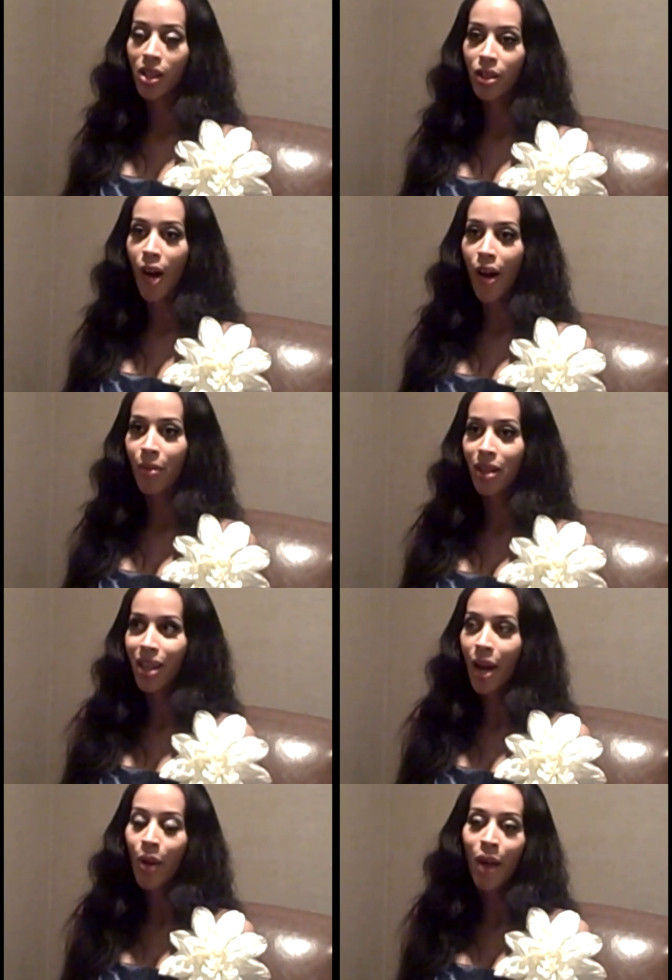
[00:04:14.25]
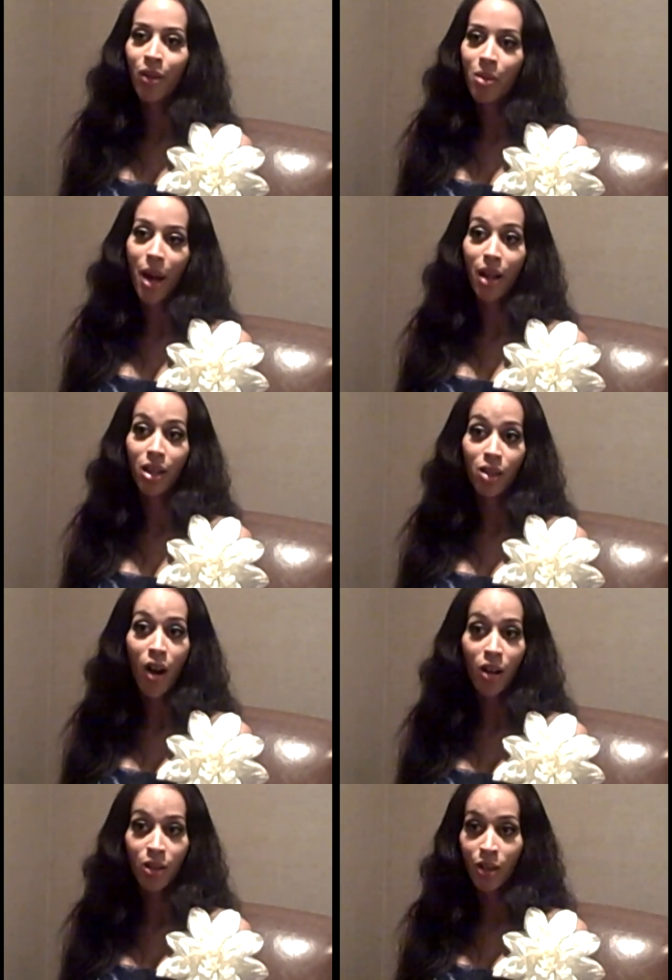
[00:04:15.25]
And it's hard because I don't have anybody to
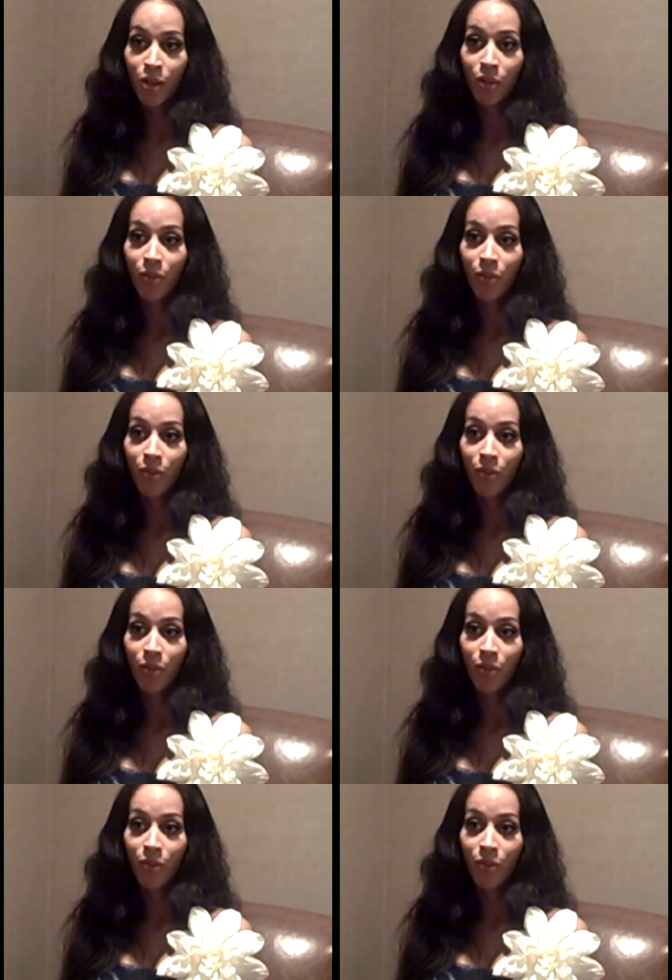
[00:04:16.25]
talk to.